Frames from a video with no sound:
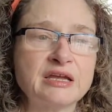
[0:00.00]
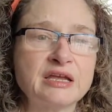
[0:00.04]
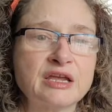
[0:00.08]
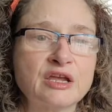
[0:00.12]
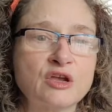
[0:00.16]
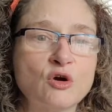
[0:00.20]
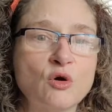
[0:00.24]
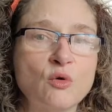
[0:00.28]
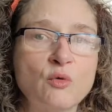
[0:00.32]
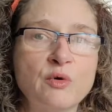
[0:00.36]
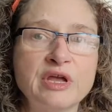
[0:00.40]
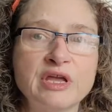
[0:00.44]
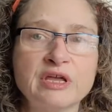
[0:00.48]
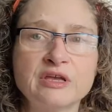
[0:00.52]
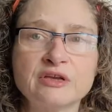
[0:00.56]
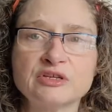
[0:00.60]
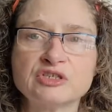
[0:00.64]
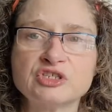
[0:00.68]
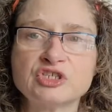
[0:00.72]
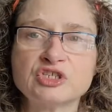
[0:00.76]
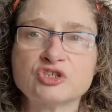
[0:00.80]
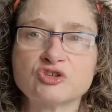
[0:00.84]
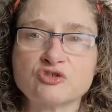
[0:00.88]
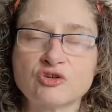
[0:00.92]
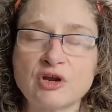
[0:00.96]
going
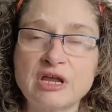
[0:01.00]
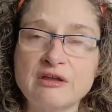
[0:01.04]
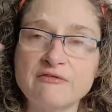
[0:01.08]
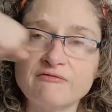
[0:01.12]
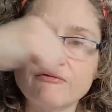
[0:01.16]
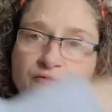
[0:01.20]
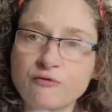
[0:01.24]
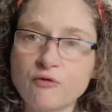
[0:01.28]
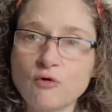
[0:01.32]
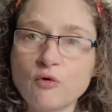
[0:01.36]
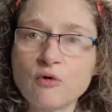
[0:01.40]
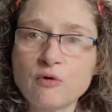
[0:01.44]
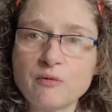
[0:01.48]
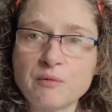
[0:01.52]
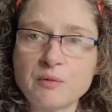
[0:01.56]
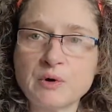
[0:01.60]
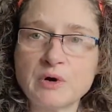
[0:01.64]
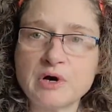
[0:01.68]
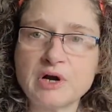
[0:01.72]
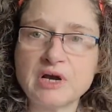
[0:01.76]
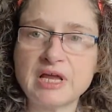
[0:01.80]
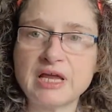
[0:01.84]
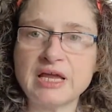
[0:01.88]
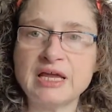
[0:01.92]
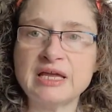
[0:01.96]
straight
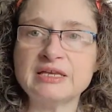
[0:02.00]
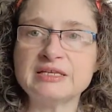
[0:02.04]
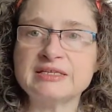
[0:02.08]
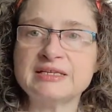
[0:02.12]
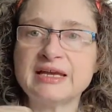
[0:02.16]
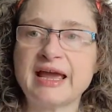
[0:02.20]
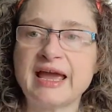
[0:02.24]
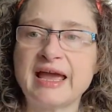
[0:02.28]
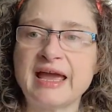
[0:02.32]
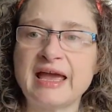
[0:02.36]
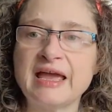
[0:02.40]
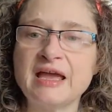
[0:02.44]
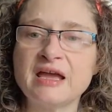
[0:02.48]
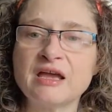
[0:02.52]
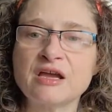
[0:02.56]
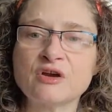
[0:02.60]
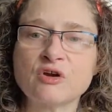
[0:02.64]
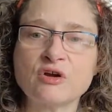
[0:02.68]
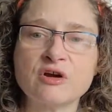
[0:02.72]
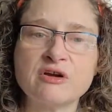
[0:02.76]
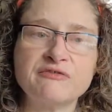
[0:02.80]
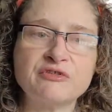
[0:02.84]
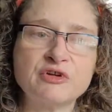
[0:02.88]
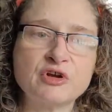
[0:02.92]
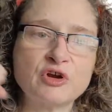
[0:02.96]
forward into
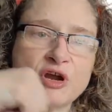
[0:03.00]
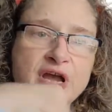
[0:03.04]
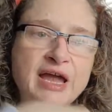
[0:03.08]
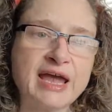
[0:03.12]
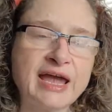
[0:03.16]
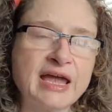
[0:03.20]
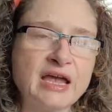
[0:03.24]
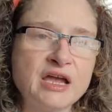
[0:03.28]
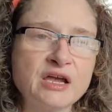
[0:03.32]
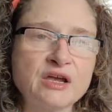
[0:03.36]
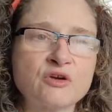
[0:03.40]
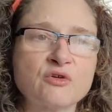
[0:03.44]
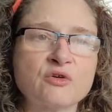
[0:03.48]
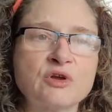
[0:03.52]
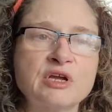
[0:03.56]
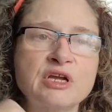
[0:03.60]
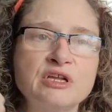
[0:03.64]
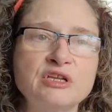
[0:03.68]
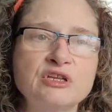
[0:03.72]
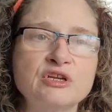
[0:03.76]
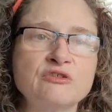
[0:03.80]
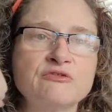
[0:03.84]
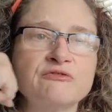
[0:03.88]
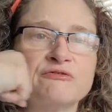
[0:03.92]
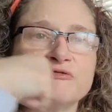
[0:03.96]
anger. If you're angry and
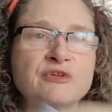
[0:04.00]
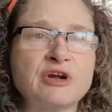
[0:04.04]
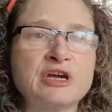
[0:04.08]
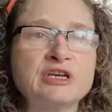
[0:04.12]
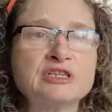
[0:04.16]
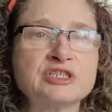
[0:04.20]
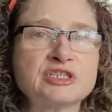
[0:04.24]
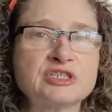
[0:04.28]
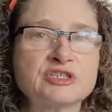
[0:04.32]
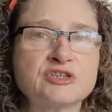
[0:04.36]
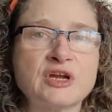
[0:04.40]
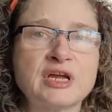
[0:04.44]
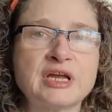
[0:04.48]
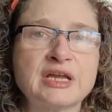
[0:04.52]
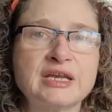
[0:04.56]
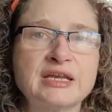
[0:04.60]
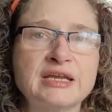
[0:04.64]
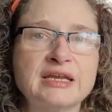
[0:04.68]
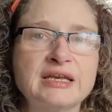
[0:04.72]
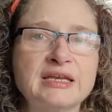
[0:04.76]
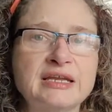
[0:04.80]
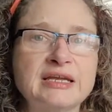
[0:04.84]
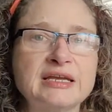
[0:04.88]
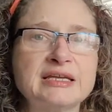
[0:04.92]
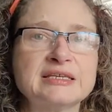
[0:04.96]
you're
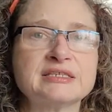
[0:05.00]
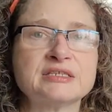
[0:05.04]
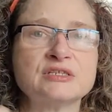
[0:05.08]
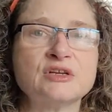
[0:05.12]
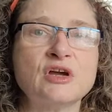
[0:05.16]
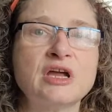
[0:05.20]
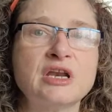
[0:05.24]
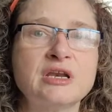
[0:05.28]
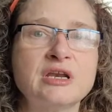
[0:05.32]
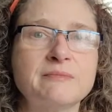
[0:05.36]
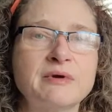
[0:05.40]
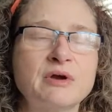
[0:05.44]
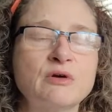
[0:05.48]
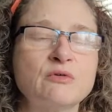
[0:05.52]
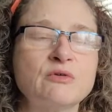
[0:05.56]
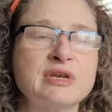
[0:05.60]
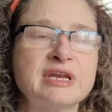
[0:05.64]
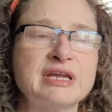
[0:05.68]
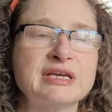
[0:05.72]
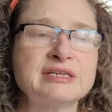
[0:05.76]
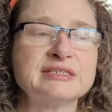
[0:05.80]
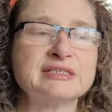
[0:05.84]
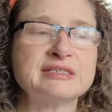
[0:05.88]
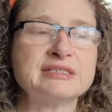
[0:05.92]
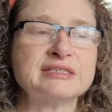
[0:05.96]
frustrated, it's not about
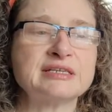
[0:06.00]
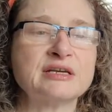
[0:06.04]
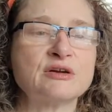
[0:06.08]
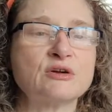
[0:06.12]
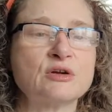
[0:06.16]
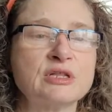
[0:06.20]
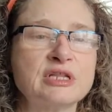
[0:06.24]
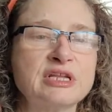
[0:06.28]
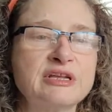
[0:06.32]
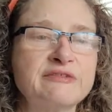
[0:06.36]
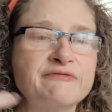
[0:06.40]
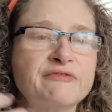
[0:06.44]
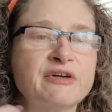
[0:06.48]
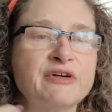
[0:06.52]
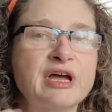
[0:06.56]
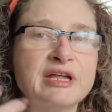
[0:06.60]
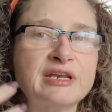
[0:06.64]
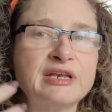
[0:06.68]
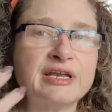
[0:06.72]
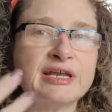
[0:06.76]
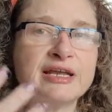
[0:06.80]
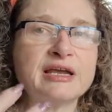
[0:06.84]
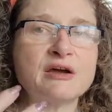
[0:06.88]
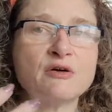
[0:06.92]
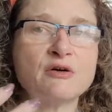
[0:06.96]
necessarily
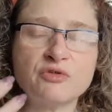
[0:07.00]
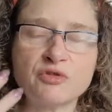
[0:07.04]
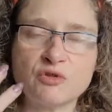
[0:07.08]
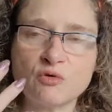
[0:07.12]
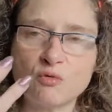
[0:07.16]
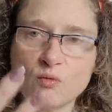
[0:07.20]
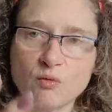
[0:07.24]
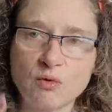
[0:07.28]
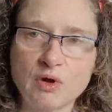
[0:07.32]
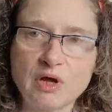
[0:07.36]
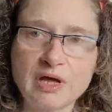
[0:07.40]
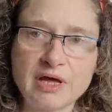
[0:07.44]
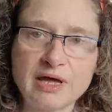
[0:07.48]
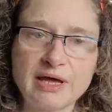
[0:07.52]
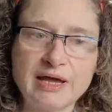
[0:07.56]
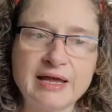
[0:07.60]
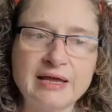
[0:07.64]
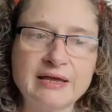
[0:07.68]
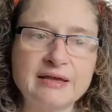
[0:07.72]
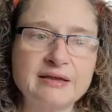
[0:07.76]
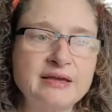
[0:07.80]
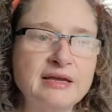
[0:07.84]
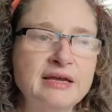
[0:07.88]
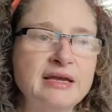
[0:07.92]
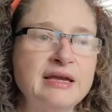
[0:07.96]
finding out the
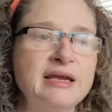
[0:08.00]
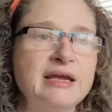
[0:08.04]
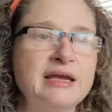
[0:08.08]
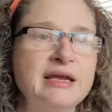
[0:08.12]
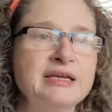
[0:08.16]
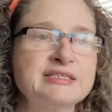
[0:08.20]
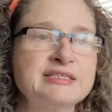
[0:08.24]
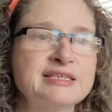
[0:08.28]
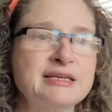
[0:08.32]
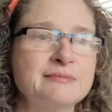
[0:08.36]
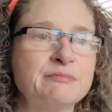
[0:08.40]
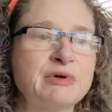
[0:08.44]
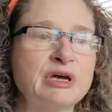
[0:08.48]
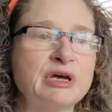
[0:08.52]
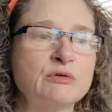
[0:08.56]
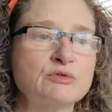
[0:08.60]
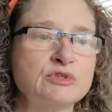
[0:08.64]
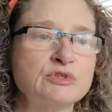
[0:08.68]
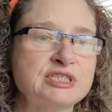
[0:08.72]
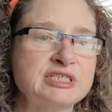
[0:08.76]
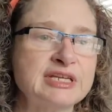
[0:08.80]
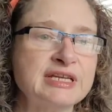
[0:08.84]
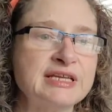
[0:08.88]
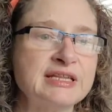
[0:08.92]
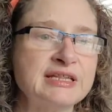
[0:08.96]
why. It's
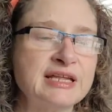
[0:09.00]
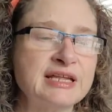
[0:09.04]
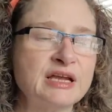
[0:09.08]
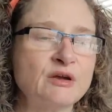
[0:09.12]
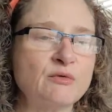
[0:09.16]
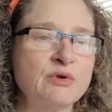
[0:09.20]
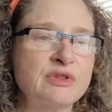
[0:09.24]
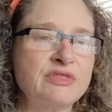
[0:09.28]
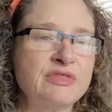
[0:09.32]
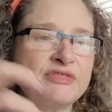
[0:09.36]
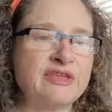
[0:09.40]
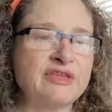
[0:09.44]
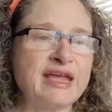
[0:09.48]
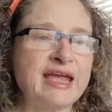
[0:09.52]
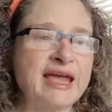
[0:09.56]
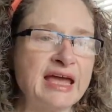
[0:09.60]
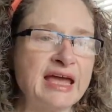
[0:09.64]
about dealing with the